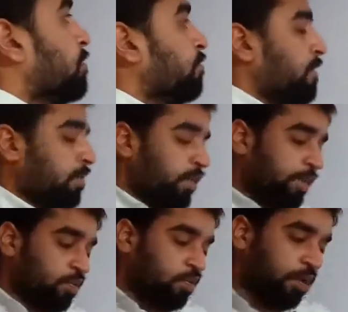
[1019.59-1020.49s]
we are going
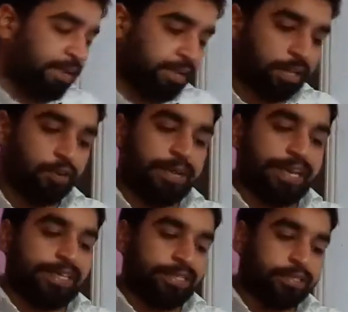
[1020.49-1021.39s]
to solve another
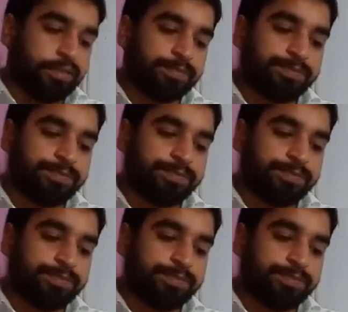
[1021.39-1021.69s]
numericals.